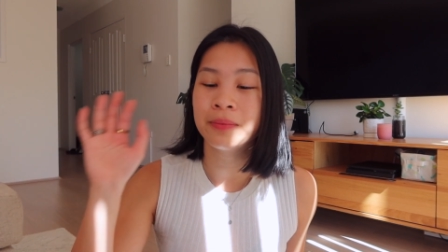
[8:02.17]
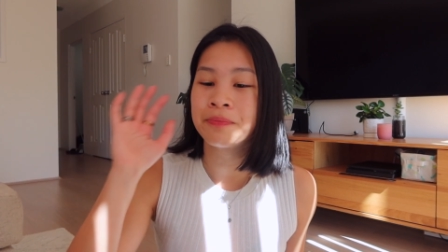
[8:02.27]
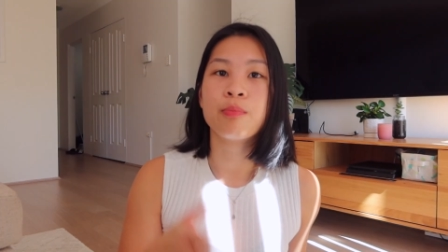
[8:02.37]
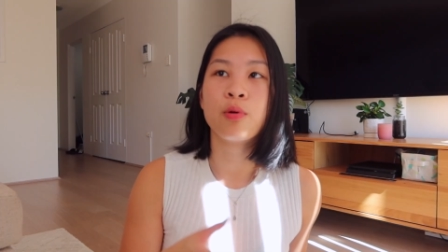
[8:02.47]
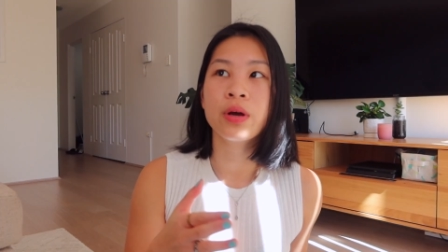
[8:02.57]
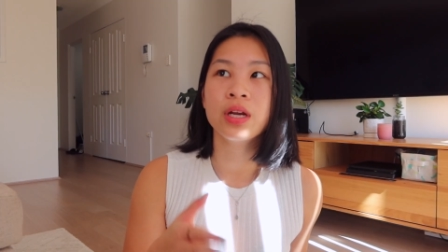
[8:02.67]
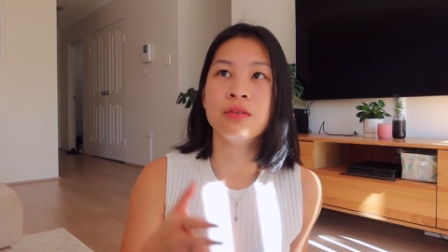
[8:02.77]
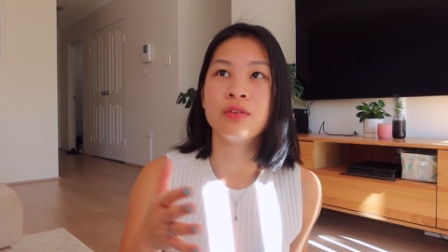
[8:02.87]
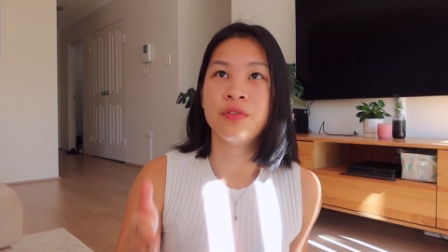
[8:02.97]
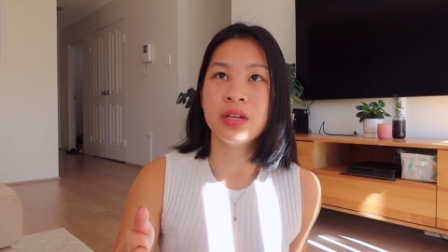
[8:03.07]
The point
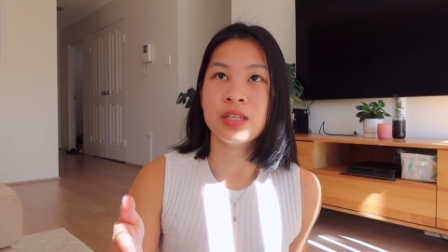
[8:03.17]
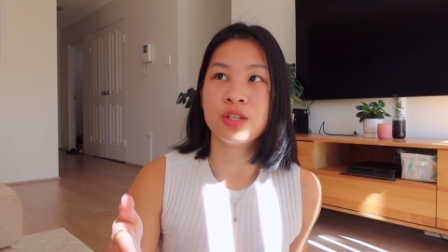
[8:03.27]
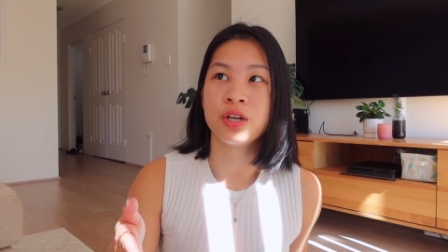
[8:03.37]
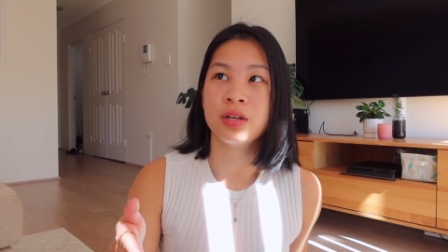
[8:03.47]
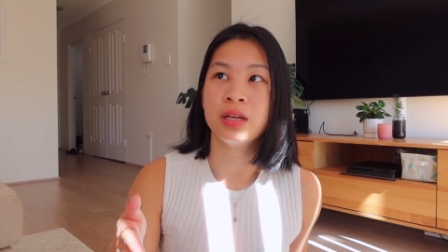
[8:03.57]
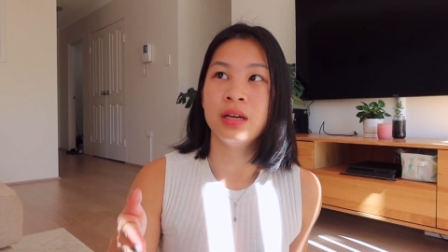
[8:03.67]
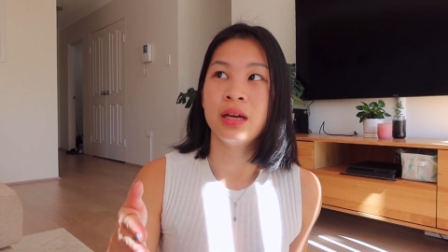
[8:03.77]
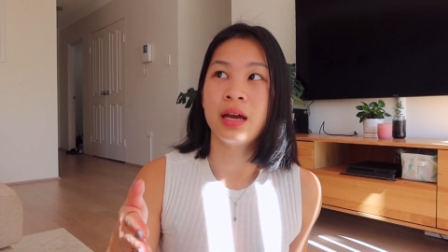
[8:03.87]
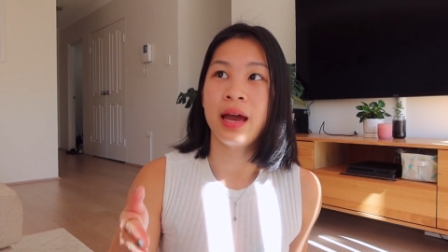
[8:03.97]
of a fitness journey,